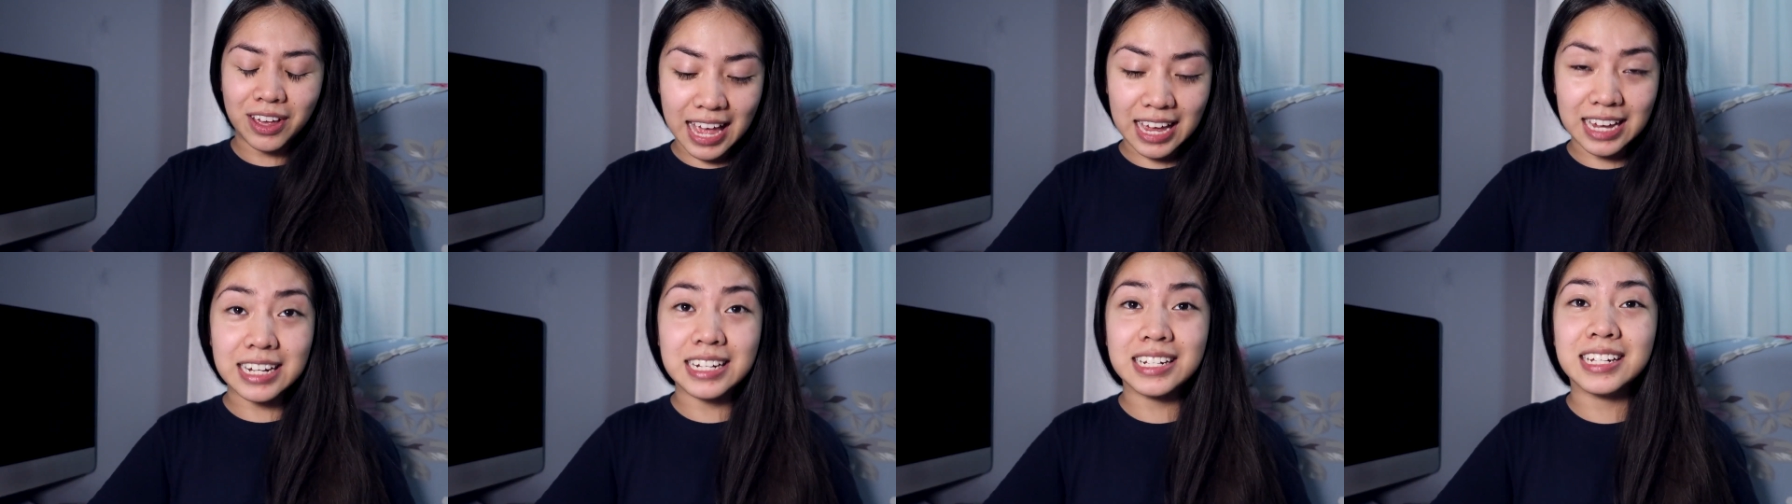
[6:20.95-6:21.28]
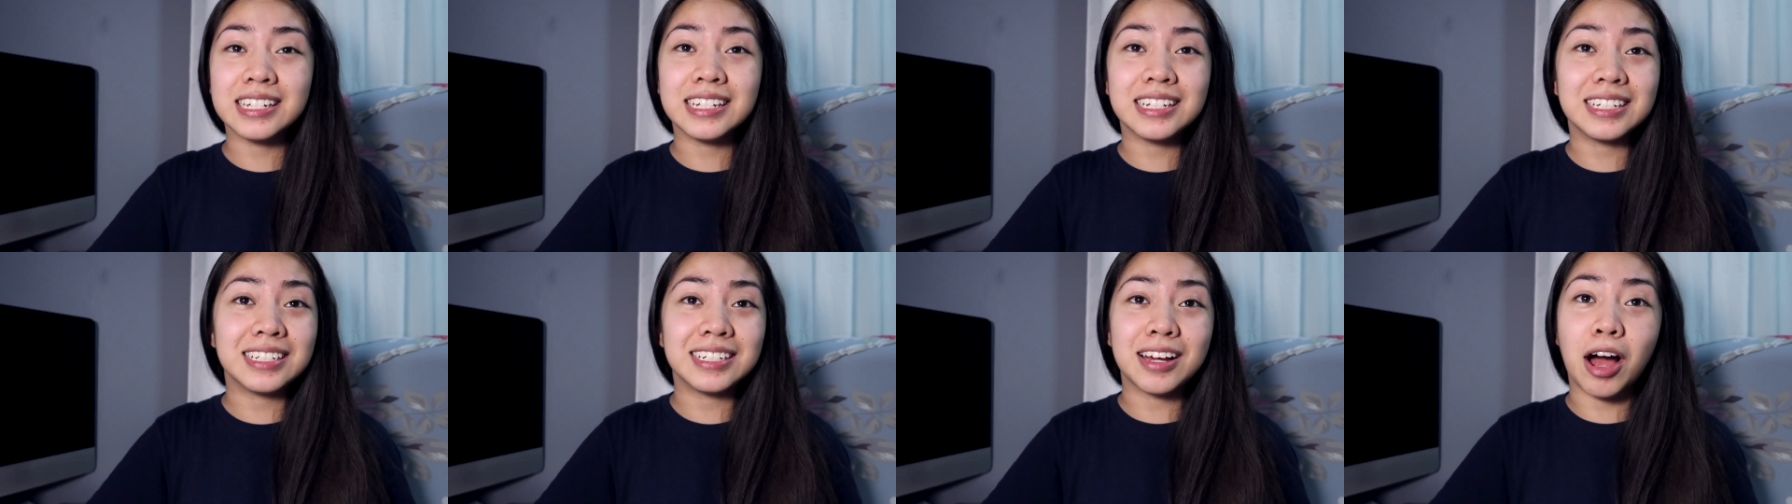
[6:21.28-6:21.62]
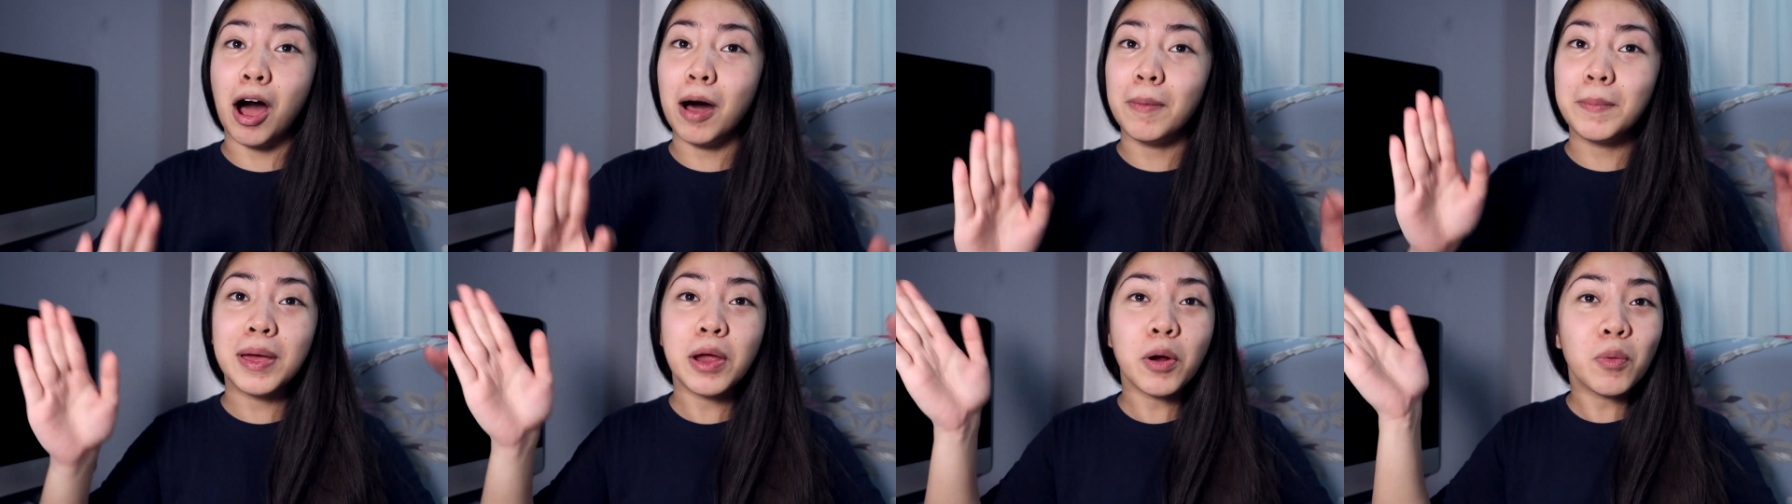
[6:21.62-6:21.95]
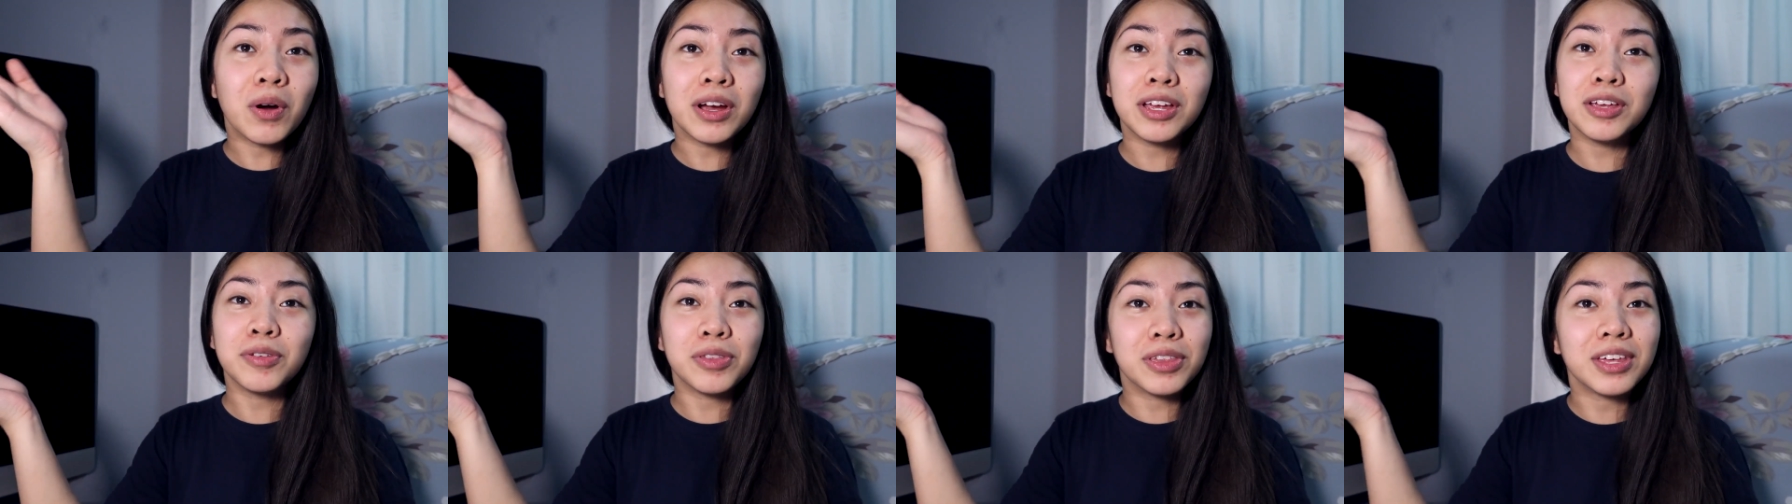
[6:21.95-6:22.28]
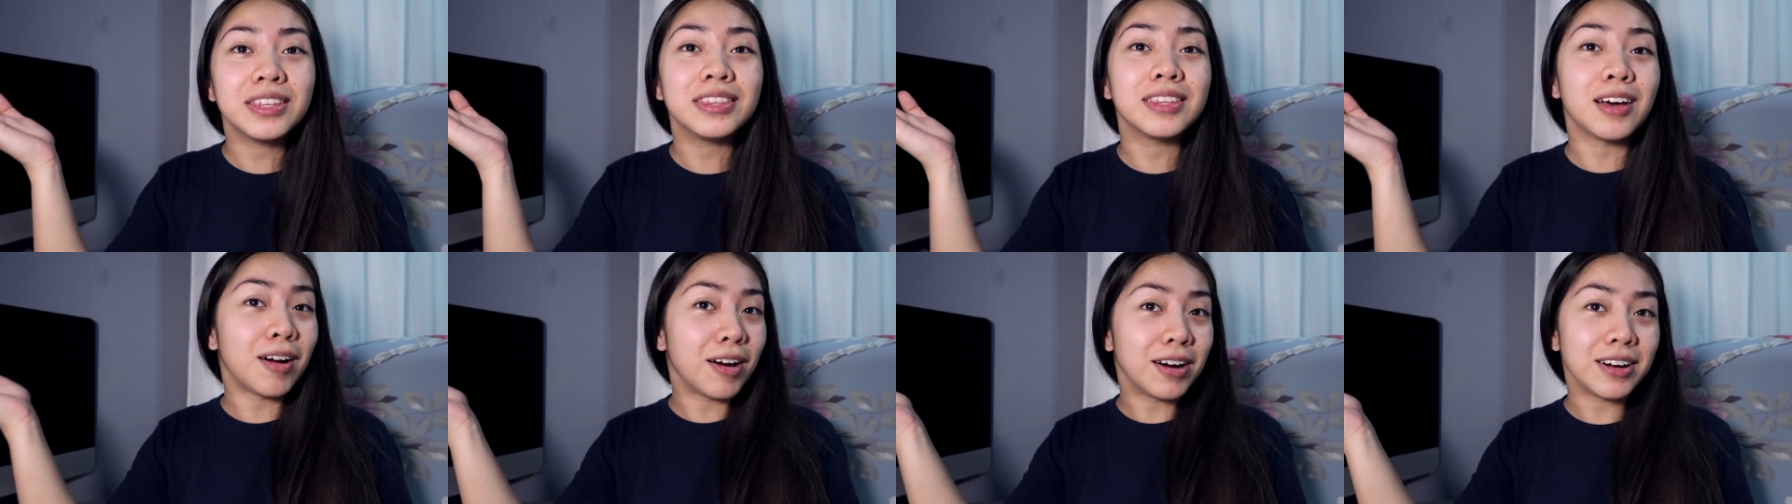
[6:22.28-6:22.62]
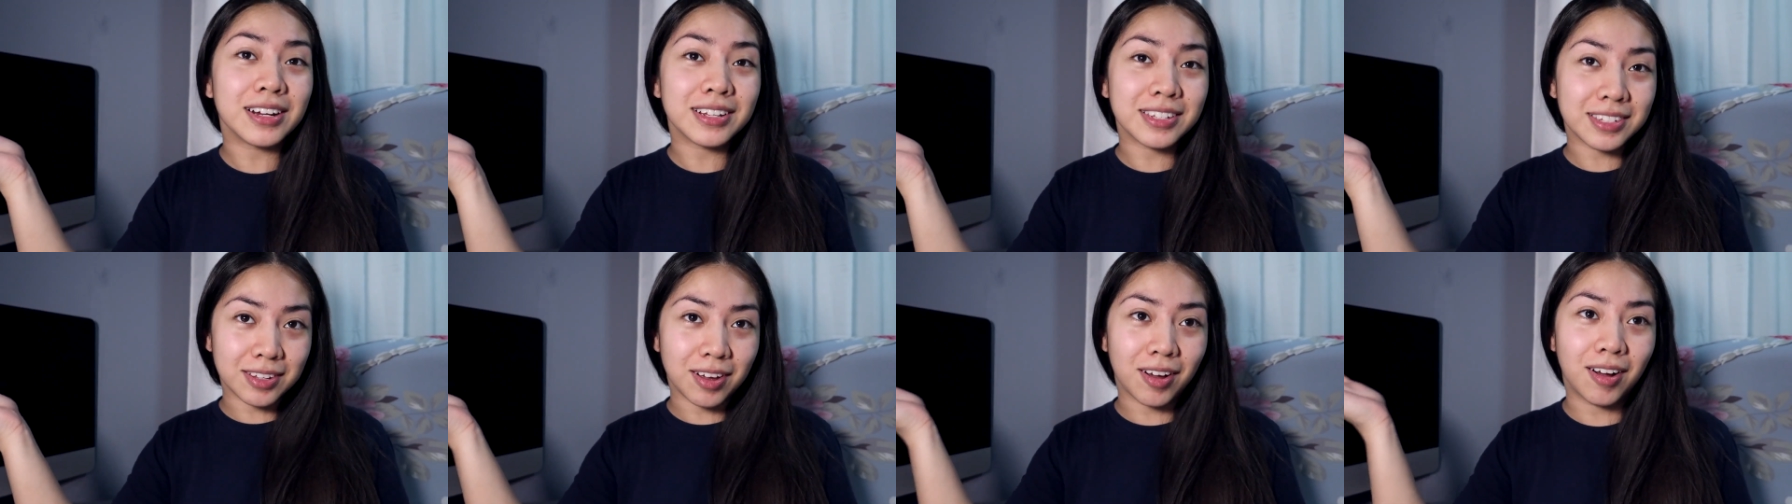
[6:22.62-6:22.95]
And comment what you think the
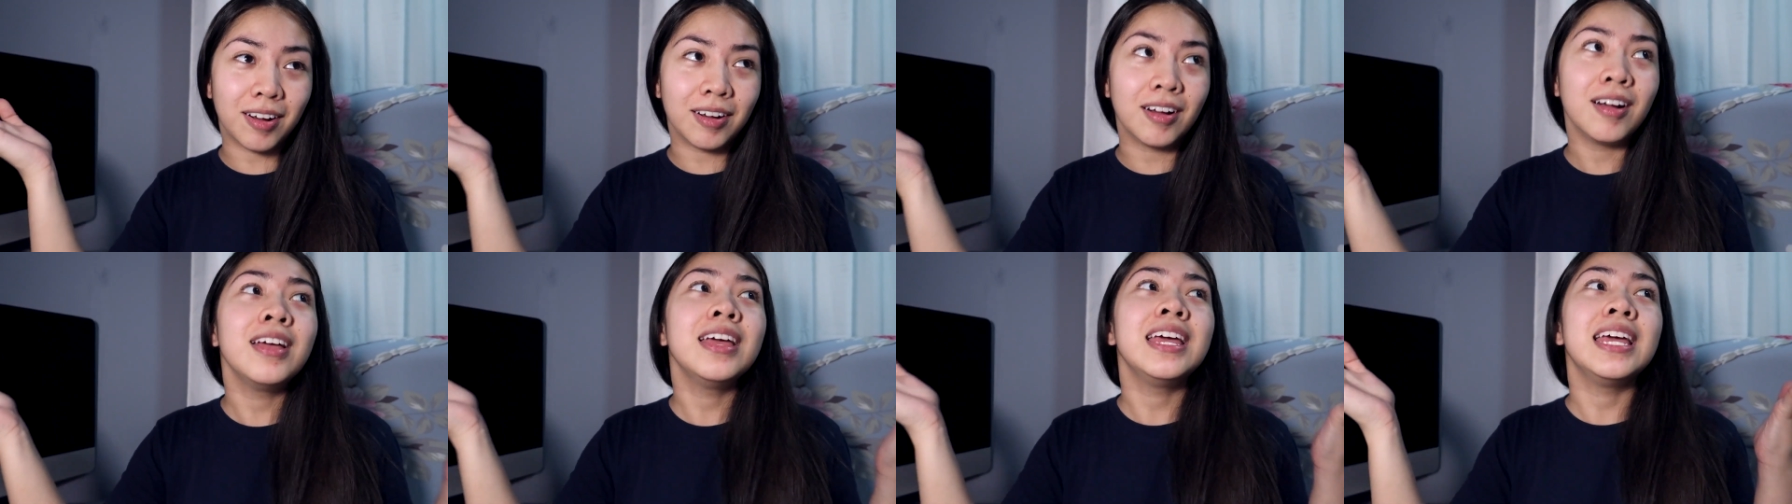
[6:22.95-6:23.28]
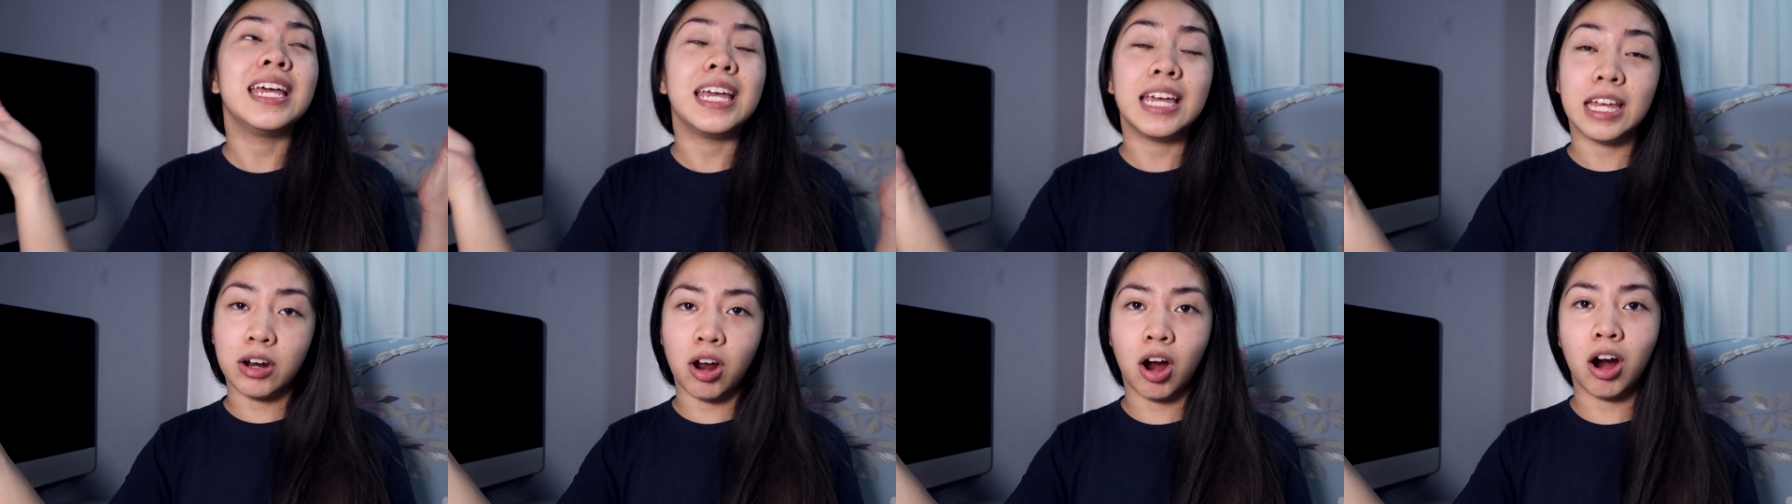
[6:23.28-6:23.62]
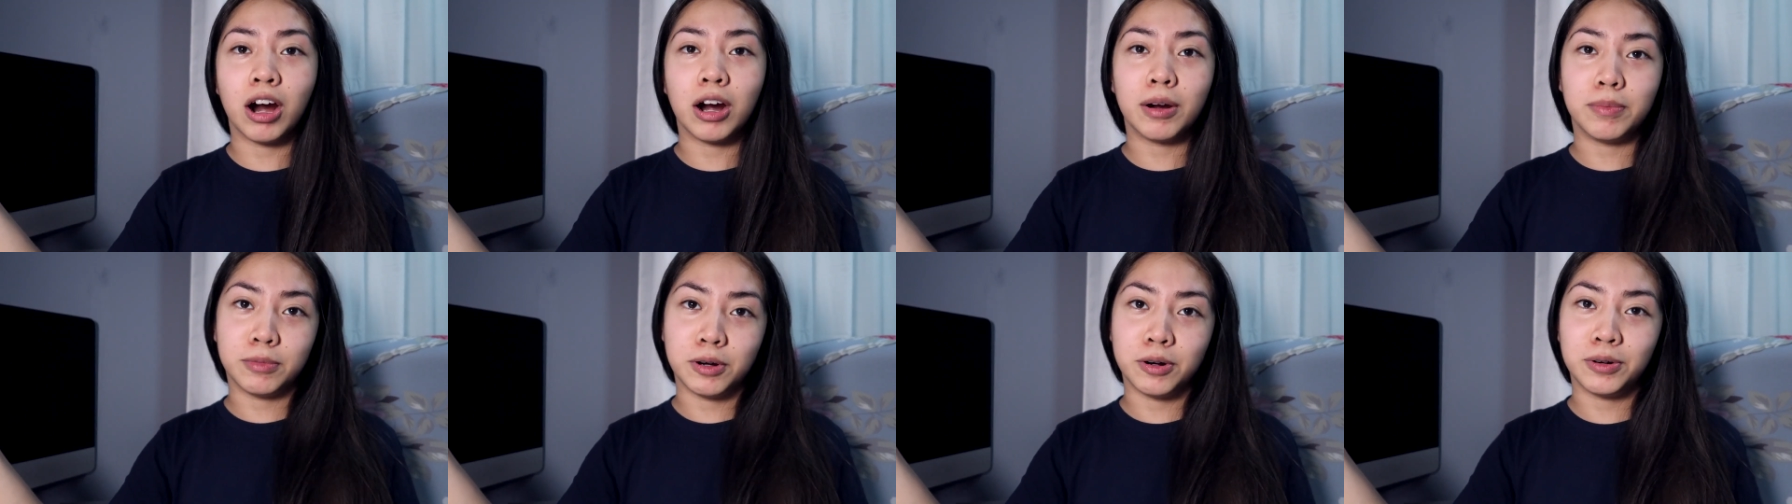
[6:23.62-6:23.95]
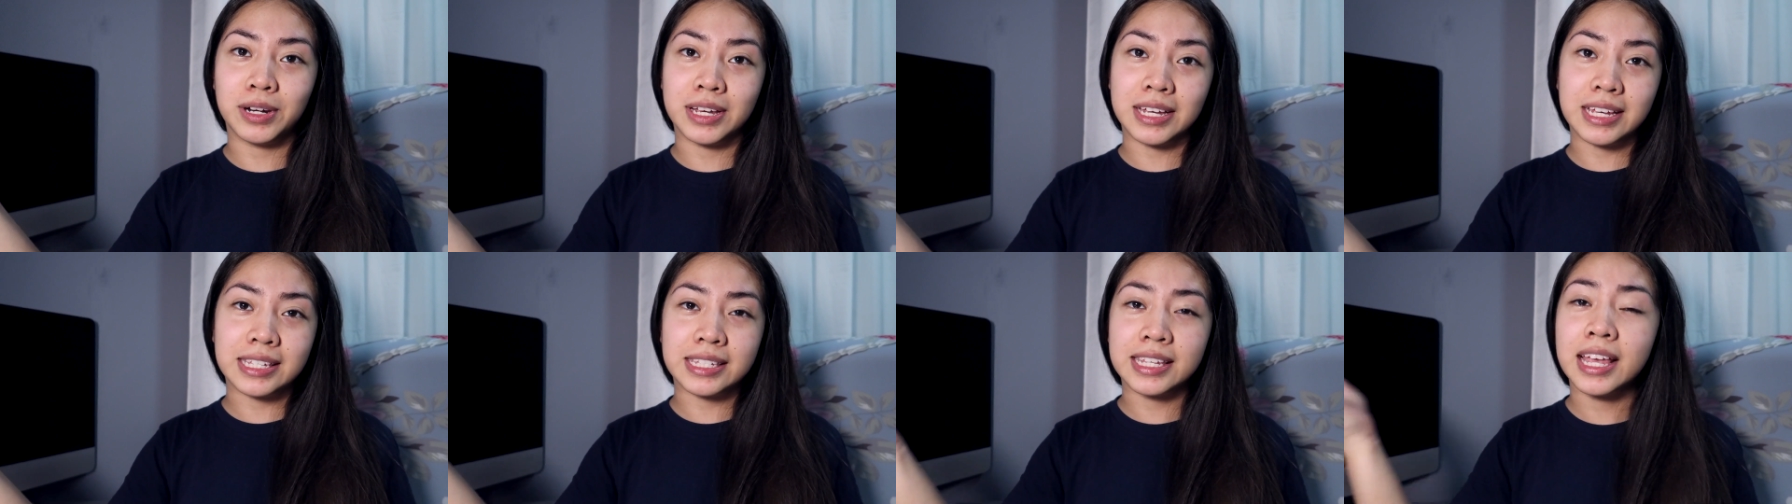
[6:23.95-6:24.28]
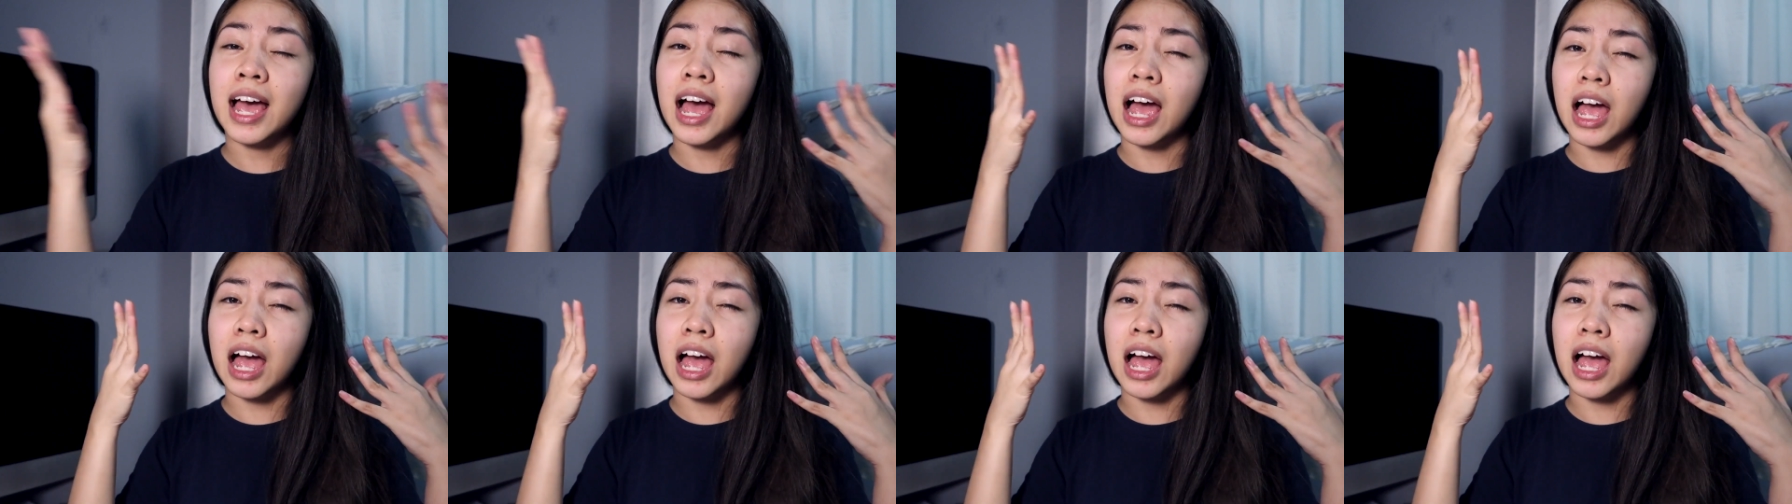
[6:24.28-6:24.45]
hardest song in hard mode is.